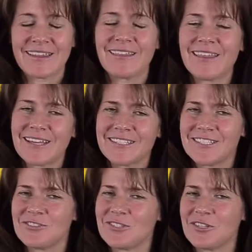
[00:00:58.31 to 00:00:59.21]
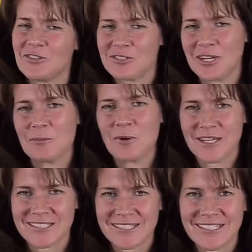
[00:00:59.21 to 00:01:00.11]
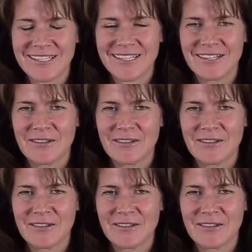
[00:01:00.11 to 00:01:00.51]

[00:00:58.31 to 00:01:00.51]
That's using your time wisely.